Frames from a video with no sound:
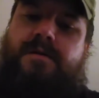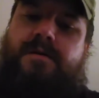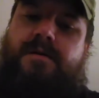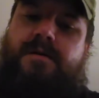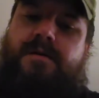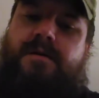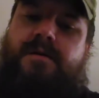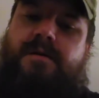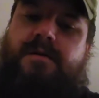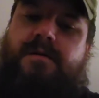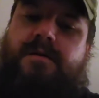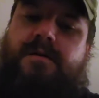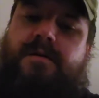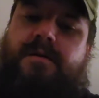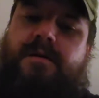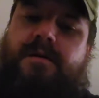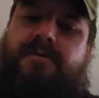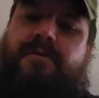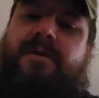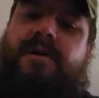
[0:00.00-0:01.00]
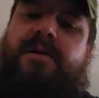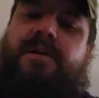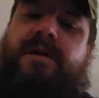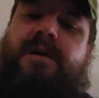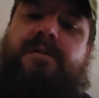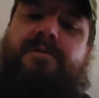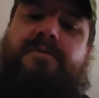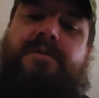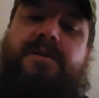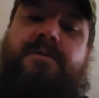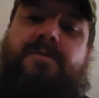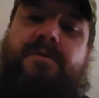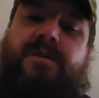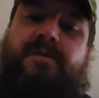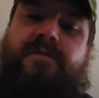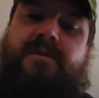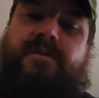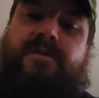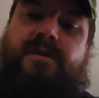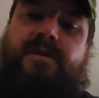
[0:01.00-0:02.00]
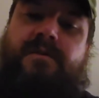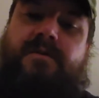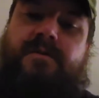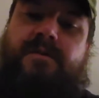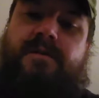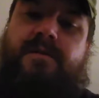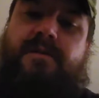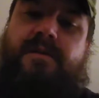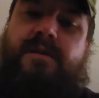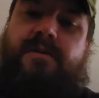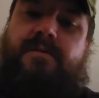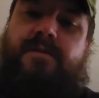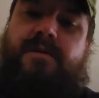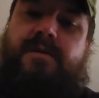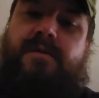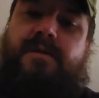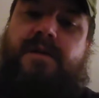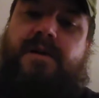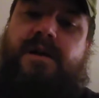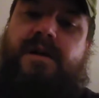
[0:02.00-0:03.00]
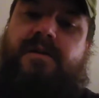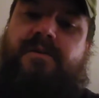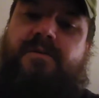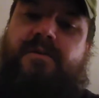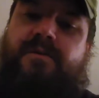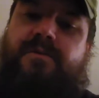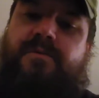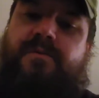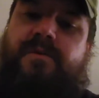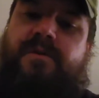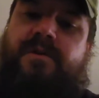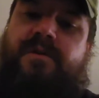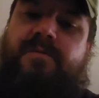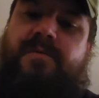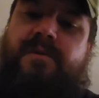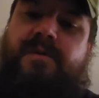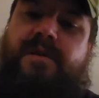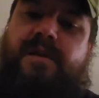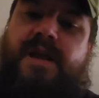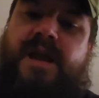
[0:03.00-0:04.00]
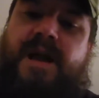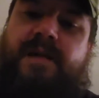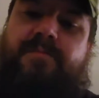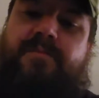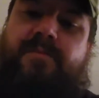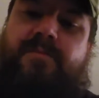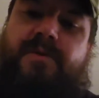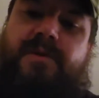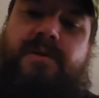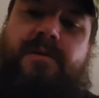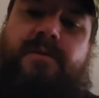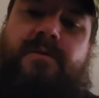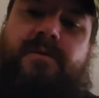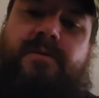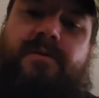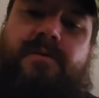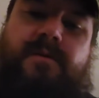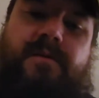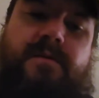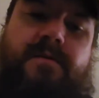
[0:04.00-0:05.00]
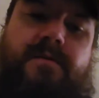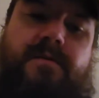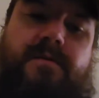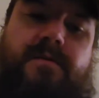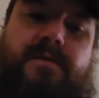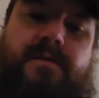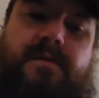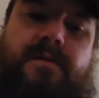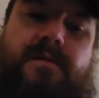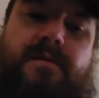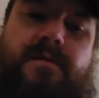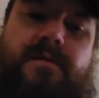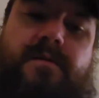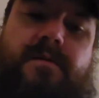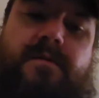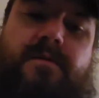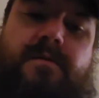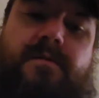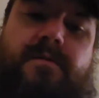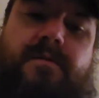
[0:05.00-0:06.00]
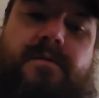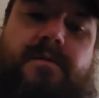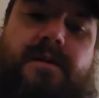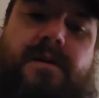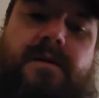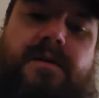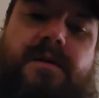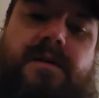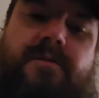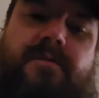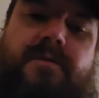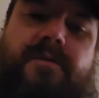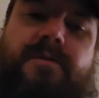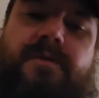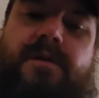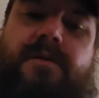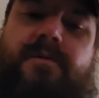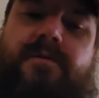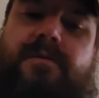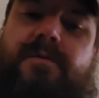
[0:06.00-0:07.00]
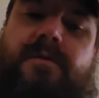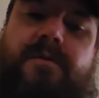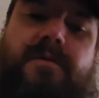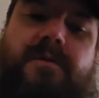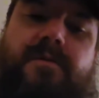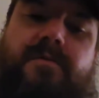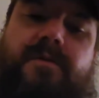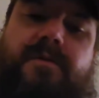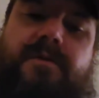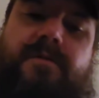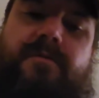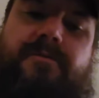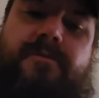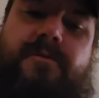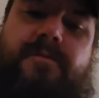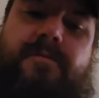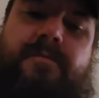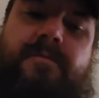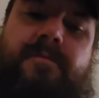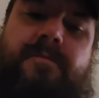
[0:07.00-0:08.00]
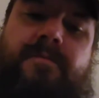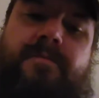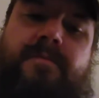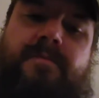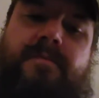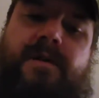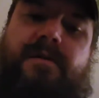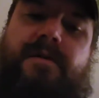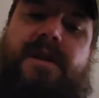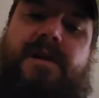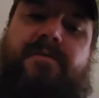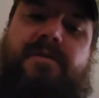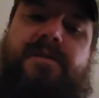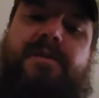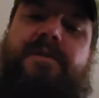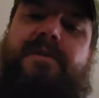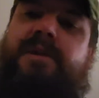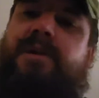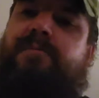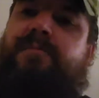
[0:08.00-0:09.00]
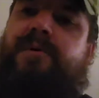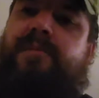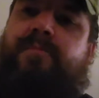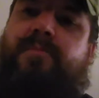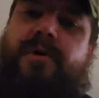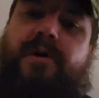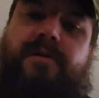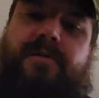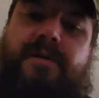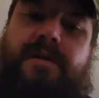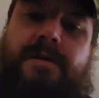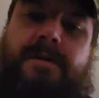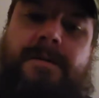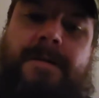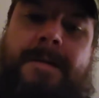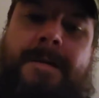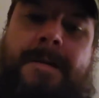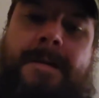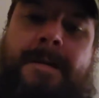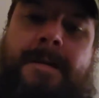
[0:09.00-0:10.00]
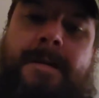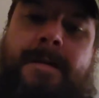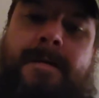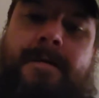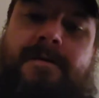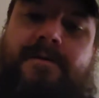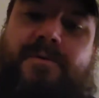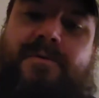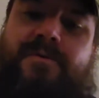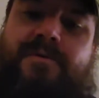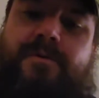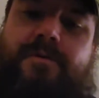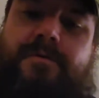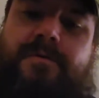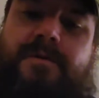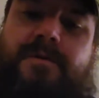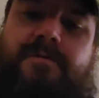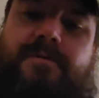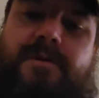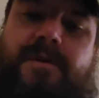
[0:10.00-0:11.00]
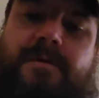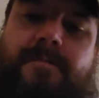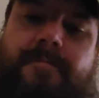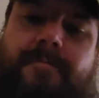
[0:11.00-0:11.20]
Uh, I found out in general conversation that one of the guys I was working with at Applebee's, uh, I did everything. I was, everything from I did everything there but bartend. I wasn't old enough yet.